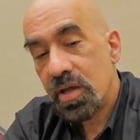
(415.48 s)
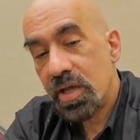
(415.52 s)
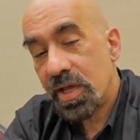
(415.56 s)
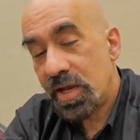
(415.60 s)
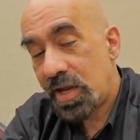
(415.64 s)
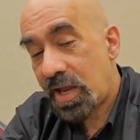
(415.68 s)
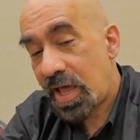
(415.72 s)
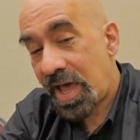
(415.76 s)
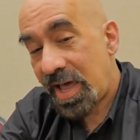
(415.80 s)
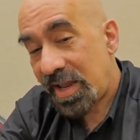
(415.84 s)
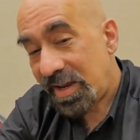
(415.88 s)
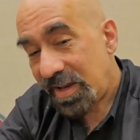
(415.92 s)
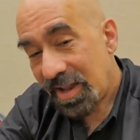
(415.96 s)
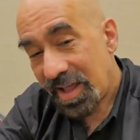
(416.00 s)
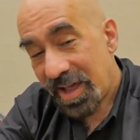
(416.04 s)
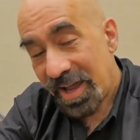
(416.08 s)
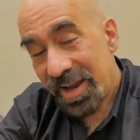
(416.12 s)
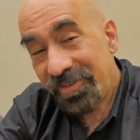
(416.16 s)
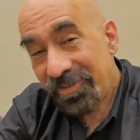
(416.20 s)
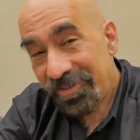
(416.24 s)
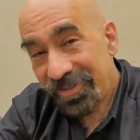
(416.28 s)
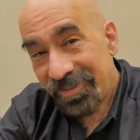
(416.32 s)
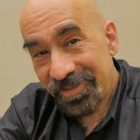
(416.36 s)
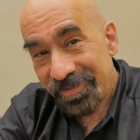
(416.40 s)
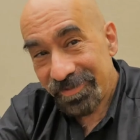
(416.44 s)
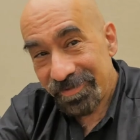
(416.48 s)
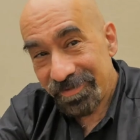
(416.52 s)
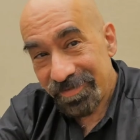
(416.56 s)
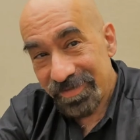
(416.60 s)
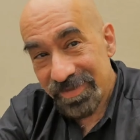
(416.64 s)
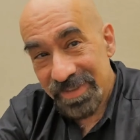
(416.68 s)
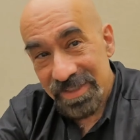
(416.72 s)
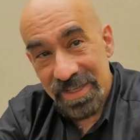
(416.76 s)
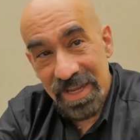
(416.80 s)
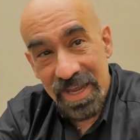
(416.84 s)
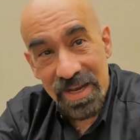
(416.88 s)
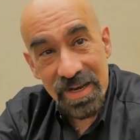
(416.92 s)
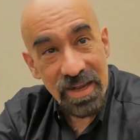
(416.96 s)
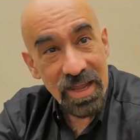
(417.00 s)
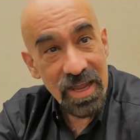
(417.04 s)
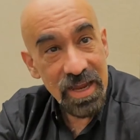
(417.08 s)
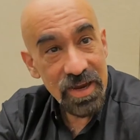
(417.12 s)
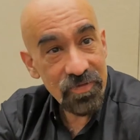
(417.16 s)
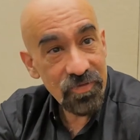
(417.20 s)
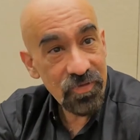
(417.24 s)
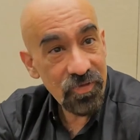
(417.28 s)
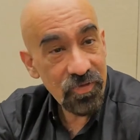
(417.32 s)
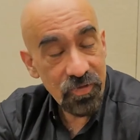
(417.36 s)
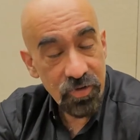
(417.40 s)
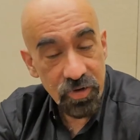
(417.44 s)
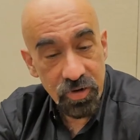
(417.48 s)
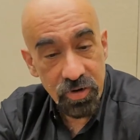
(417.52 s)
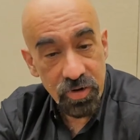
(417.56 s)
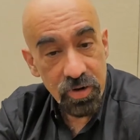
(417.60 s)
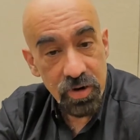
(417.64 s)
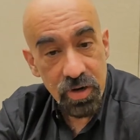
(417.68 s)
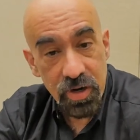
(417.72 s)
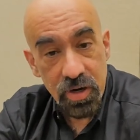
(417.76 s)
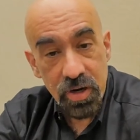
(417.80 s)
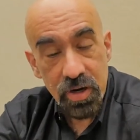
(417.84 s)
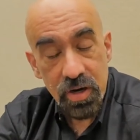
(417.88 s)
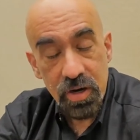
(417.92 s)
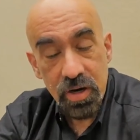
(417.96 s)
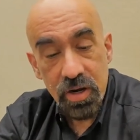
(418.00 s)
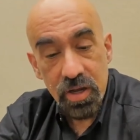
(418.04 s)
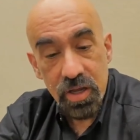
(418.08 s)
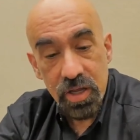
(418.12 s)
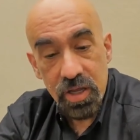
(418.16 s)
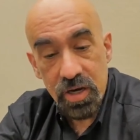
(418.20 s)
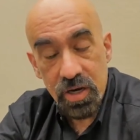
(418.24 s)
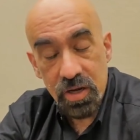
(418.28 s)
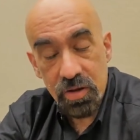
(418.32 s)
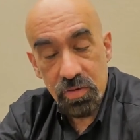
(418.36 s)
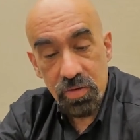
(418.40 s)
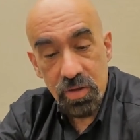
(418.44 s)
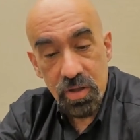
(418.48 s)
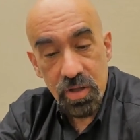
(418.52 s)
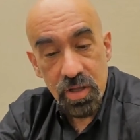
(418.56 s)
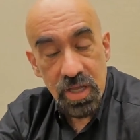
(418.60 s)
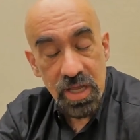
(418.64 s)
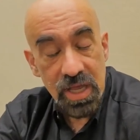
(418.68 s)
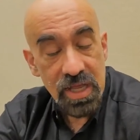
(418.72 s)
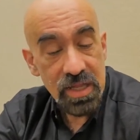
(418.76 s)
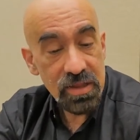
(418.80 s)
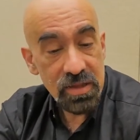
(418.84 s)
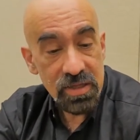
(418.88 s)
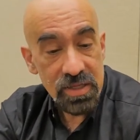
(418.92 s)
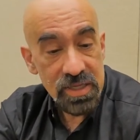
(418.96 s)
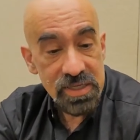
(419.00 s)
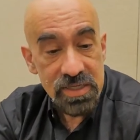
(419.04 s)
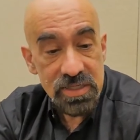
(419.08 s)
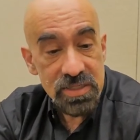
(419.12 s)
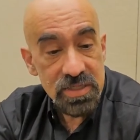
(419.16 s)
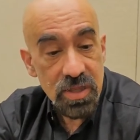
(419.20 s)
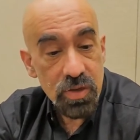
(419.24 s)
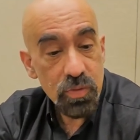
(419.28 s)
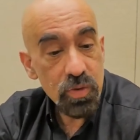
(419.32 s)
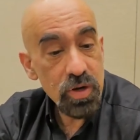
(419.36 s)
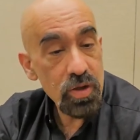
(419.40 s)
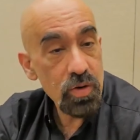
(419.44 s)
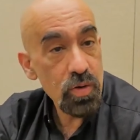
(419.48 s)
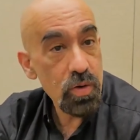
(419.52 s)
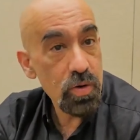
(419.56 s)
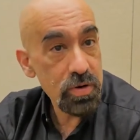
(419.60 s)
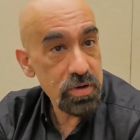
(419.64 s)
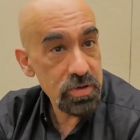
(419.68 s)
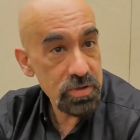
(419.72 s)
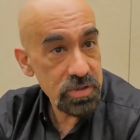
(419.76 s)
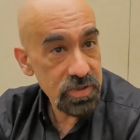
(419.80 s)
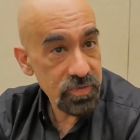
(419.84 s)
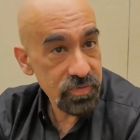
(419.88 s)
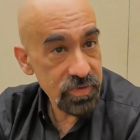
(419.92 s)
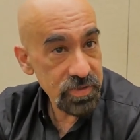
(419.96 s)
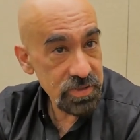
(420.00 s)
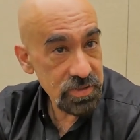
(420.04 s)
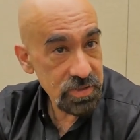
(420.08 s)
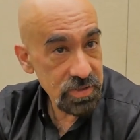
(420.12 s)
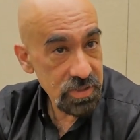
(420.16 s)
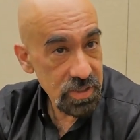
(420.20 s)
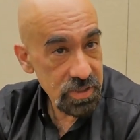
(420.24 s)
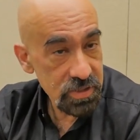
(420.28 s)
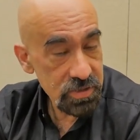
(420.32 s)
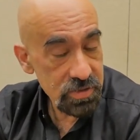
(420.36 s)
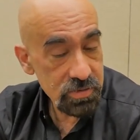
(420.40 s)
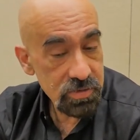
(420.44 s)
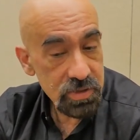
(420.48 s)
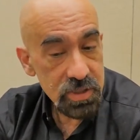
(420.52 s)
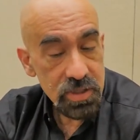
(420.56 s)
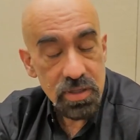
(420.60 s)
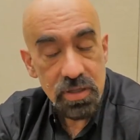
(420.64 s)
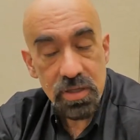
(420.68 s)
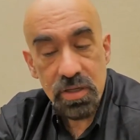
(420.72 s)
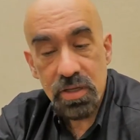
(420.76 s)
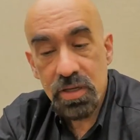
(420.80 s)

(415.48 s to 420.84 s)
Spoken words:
it had life. It's had life for, you know, at least three quarters of its history.